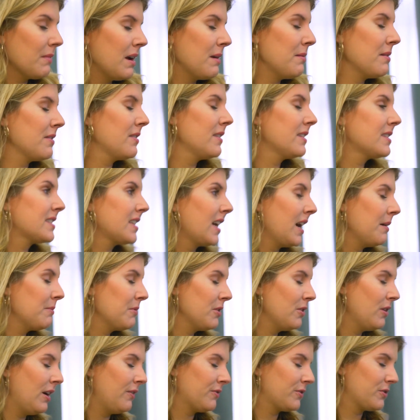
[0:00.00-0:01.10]
maybe this time
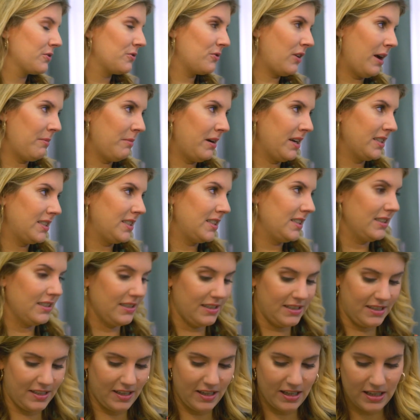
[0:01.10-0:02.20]
you have to dry my
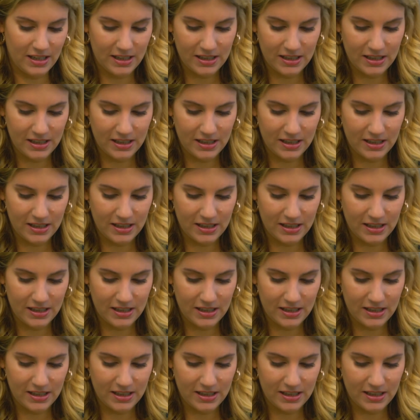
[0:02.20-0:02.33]
tears.